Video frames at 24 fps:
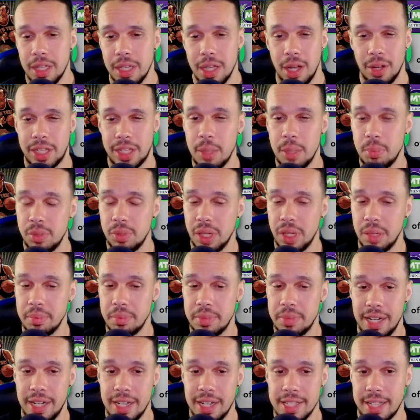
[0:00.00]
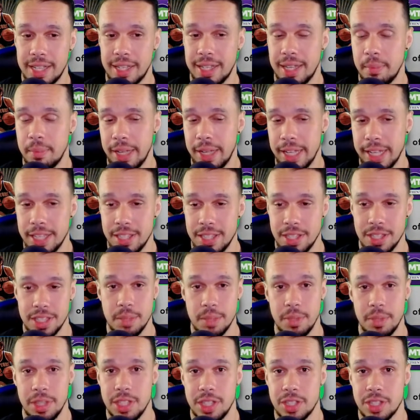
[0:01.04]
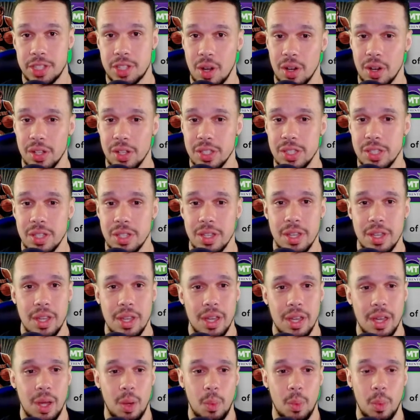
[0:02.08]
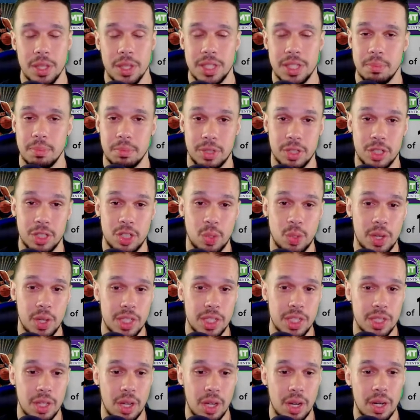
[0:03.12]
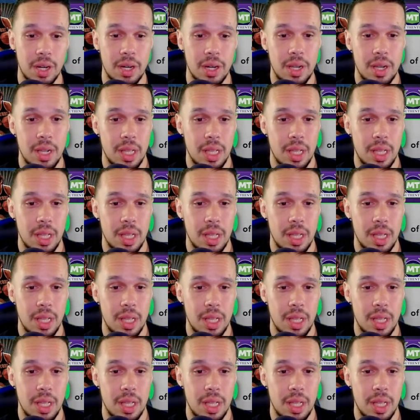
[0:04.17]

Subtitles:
I'll keep you updated as I get my hands on some of these cards, what some good choices are.